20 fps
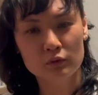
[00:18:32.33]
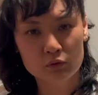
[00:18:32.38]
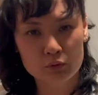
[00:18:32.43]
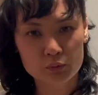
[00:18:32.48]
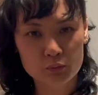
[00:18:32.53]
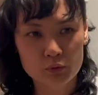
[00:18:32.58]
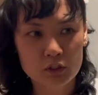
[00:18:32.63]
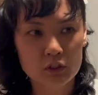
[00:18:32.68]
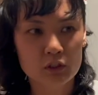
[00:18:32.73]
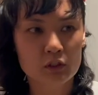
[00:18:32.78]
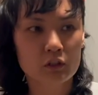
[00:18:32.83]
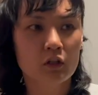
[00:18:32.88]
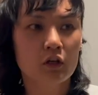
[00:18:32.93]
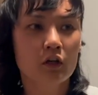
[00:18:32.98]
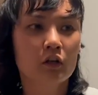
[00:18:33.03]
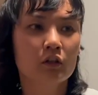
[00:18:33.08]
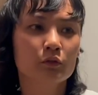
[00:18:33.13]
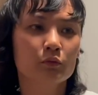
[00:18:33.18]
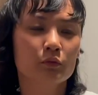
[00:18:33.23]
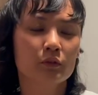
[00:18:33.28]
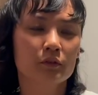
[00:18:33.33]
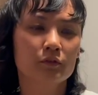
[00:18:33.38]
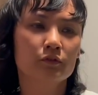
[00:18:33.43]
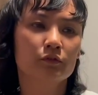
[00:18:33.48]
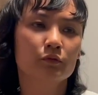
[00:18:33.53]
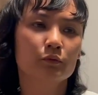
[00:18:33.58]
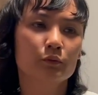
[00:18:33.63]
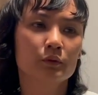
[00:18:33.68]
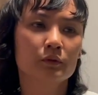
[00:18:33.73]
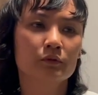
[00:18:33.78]
to work along
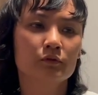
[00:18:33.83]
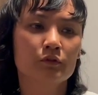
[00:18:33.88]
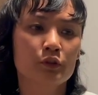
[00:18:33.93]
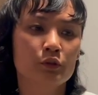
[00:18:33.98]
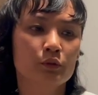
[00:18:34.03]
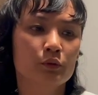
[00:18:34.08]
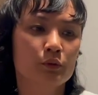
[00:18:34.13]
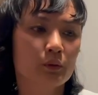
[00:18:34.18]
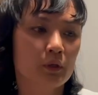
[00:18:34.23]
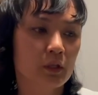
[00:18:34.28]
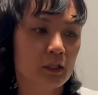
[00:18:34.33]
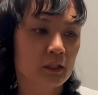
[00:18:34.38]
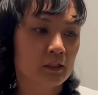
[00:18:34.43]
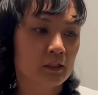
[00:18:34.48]
with you,